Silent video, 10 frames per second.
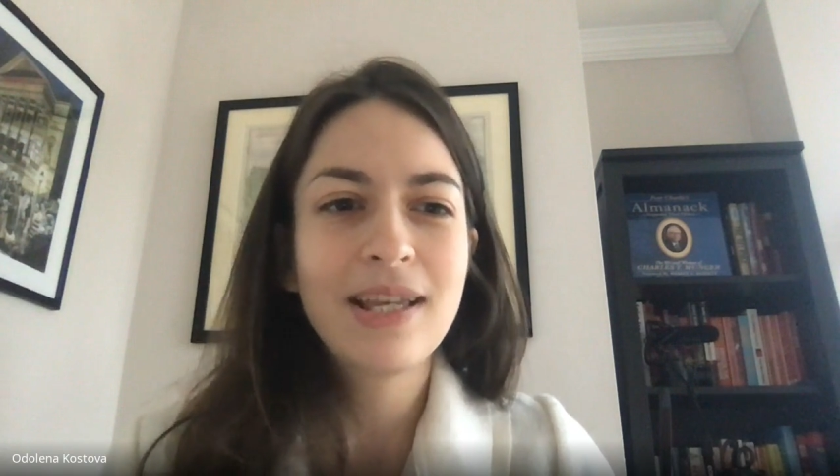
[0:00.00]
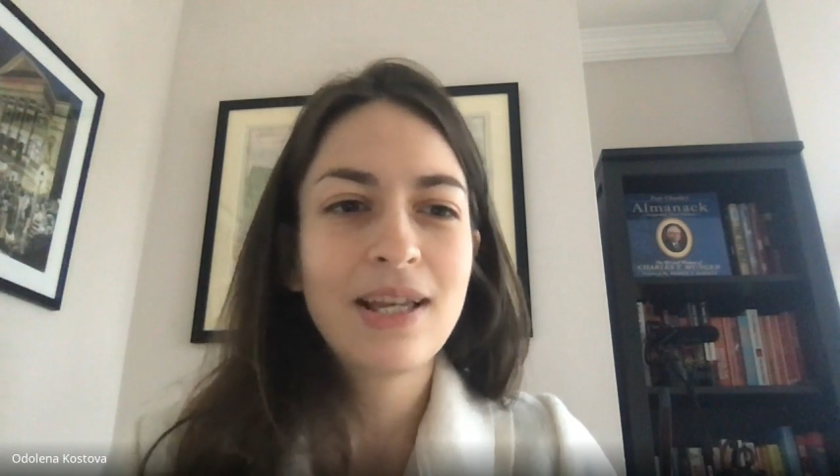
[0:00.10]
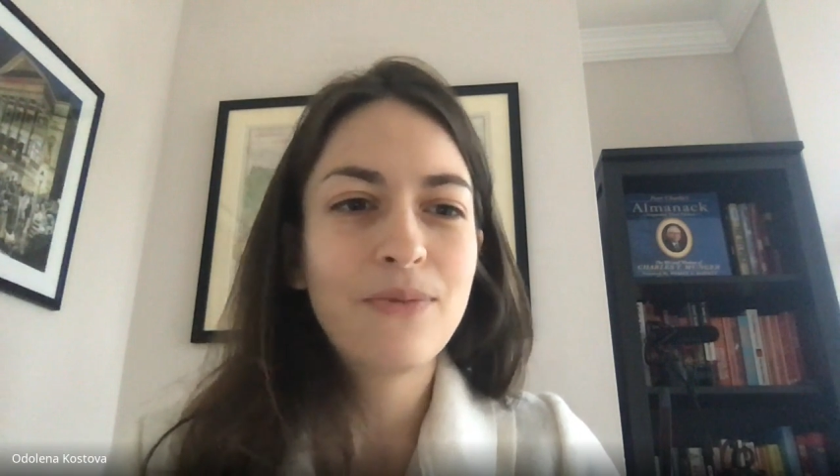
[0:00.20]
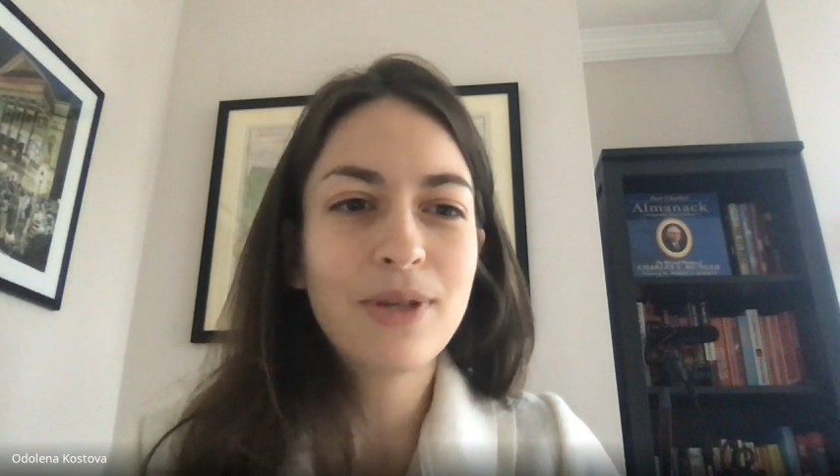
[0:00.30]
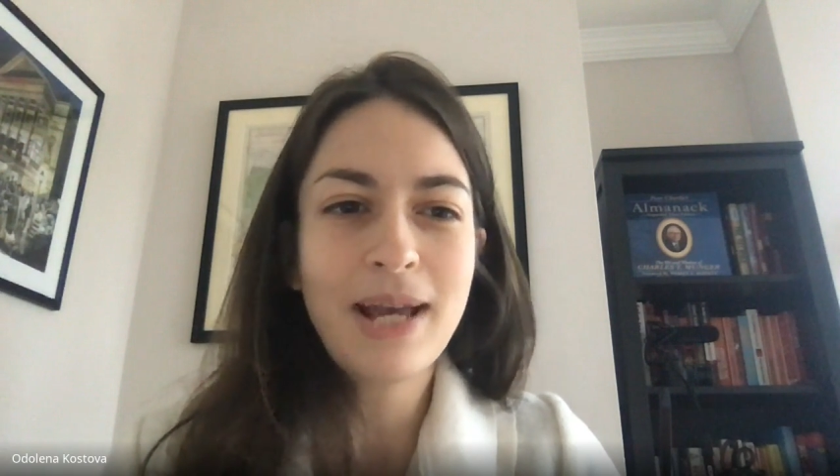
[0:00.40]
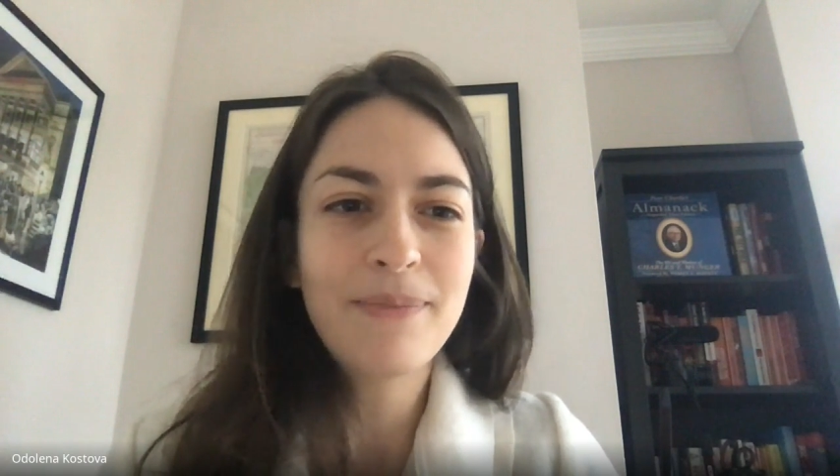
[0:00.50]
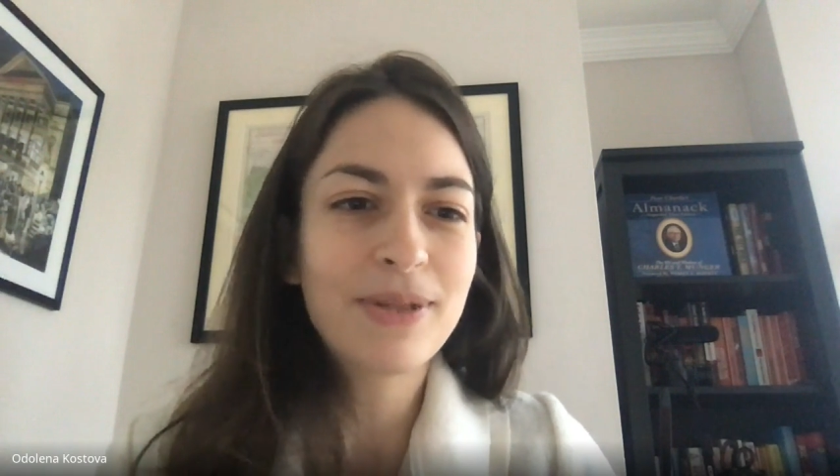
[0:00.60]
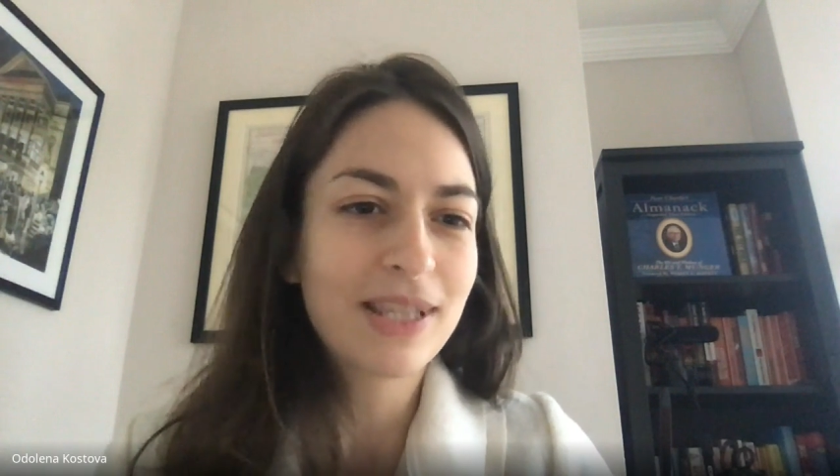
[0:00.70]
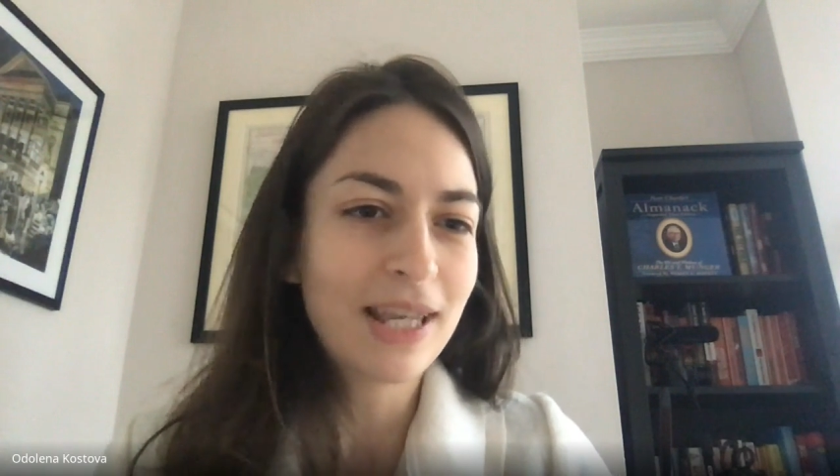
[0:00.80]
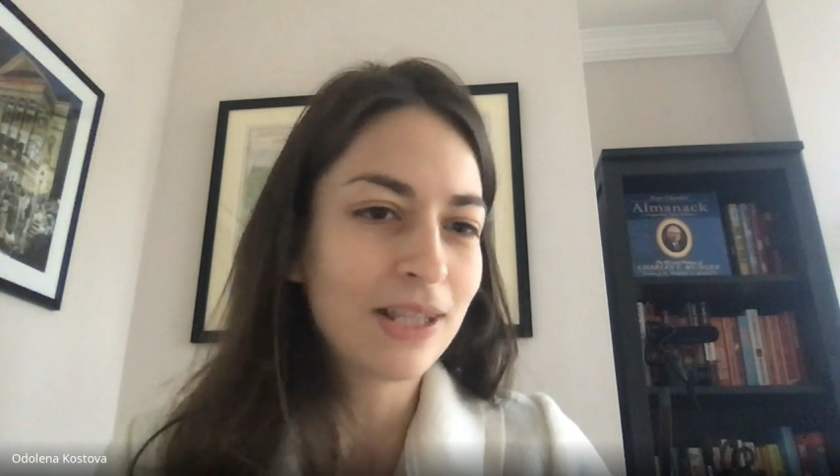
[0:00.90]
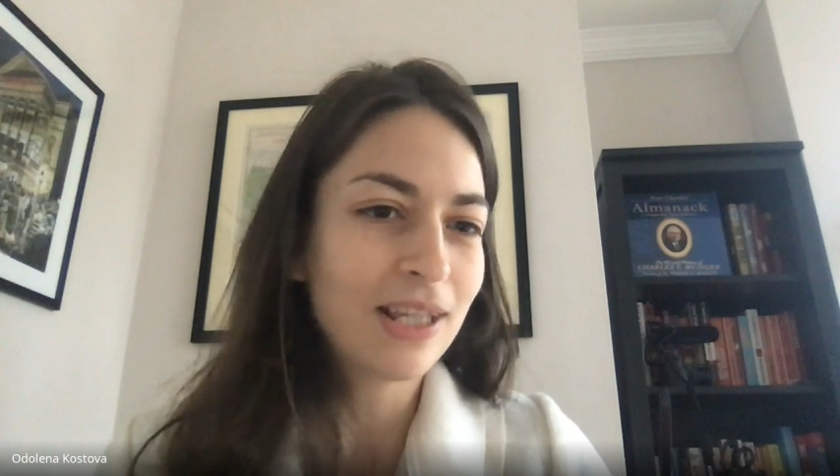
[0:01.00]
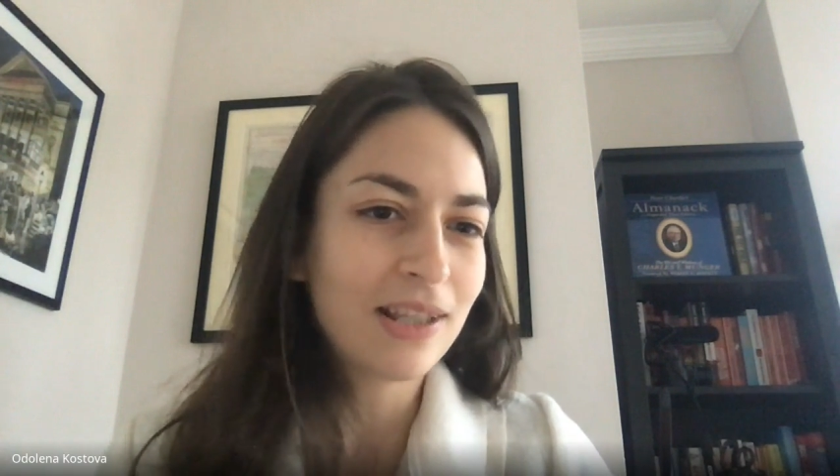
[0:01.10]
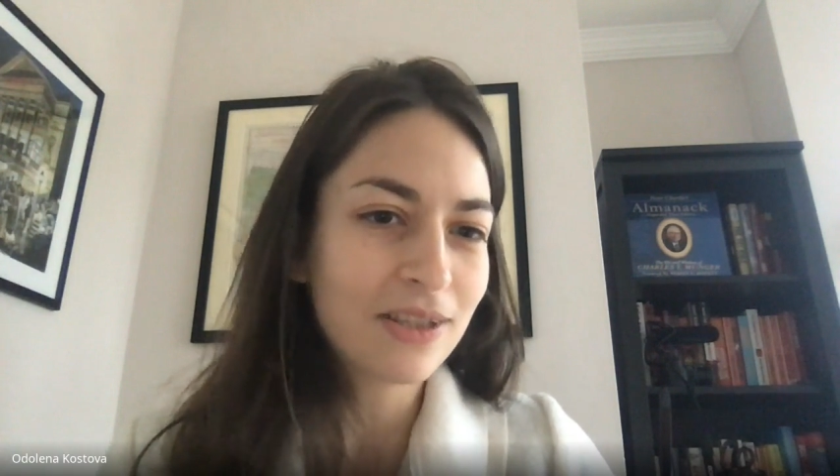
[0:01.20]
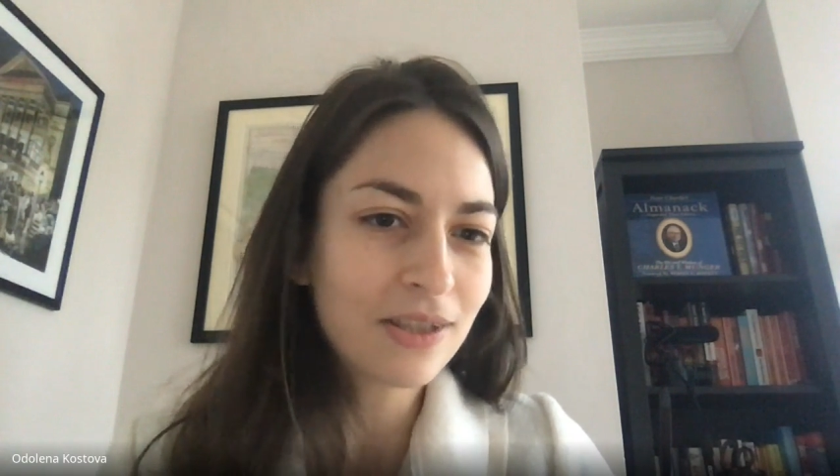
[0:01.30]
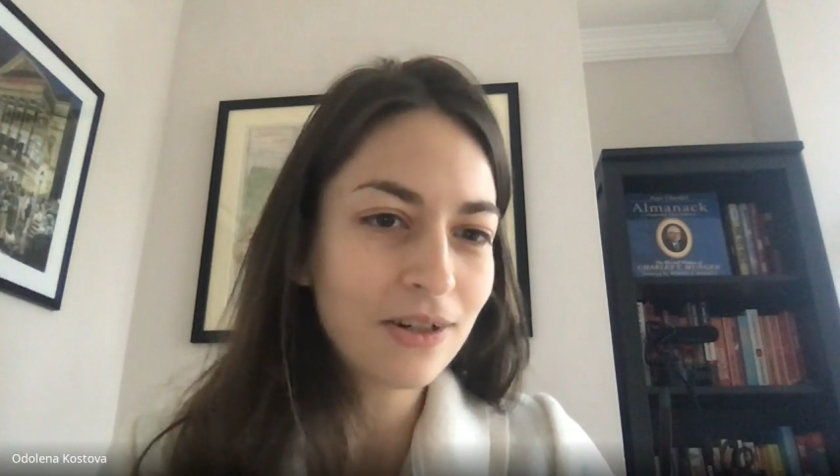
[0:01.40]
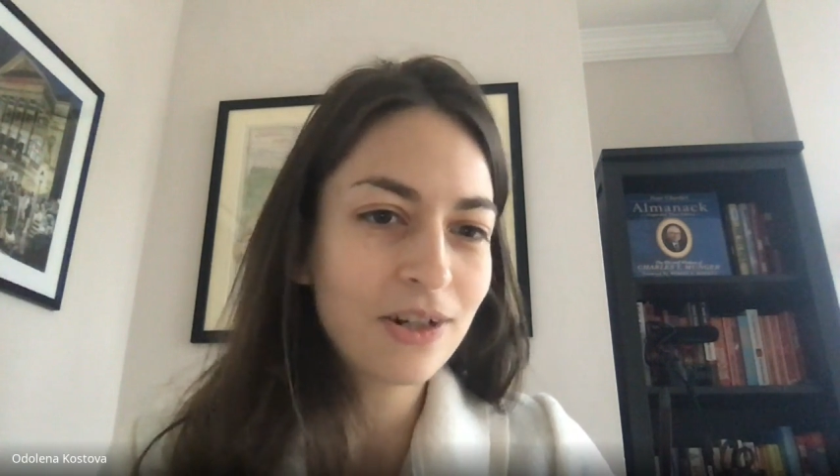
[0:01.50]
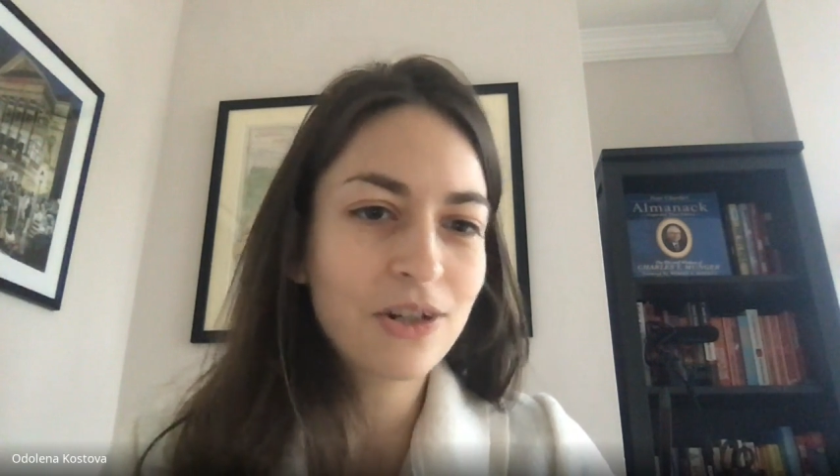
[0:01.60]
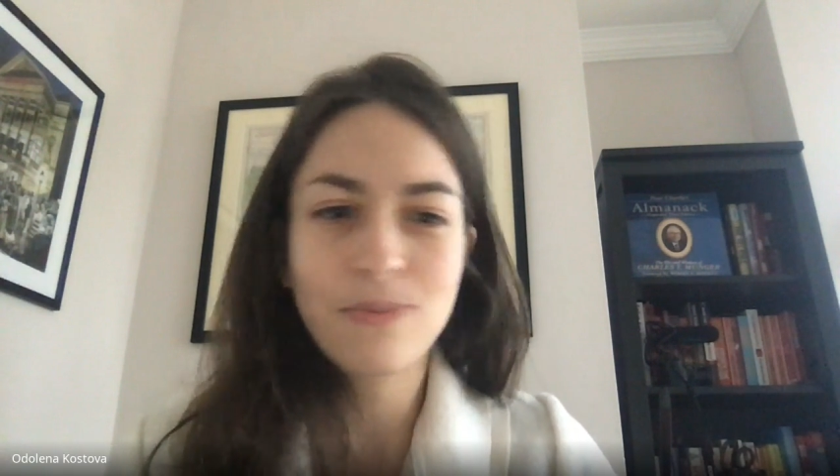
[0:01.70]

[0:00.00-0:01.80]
What happens? They did a search,